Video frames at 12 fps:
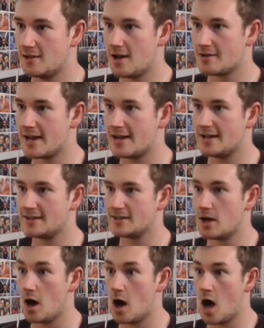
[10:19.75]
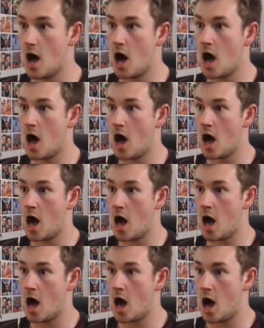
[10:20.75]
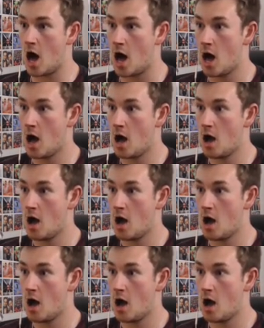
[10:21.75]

Okay, let's go. Oh!